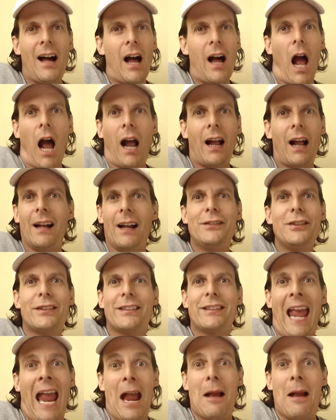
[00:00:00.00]
I just
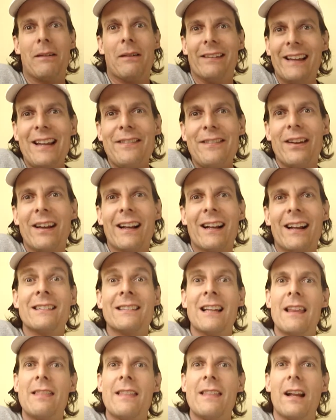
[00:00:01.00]
can't believe it because
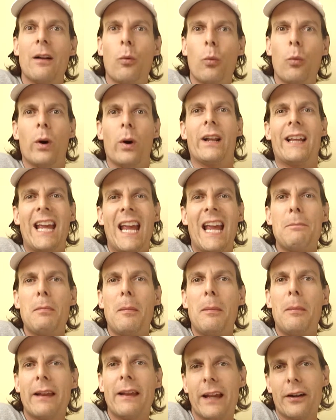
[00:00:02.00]
I think, what a
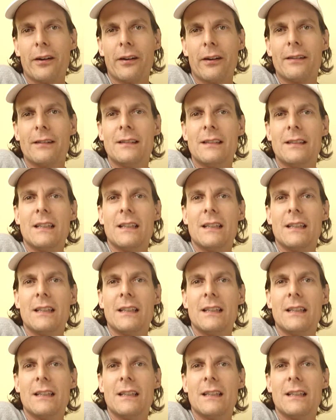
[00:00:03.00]
capable hitter.